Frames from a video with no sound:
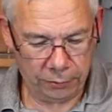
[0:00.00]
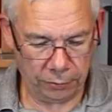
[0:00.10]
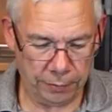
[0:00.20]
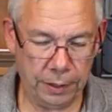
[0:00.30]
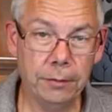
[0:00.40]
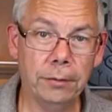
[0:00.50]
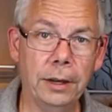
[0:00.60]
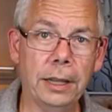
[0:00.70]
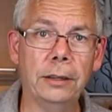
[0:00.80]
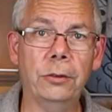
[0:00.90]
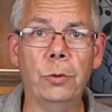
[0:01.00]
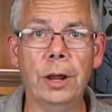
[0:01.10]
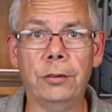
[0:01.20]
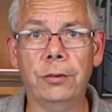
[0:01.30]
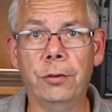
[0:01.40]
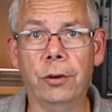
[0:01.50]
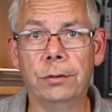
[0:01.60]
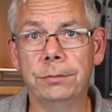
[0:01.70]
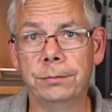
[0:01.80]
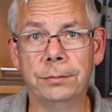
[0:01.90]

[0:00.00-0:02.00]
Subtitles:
So we let it rest for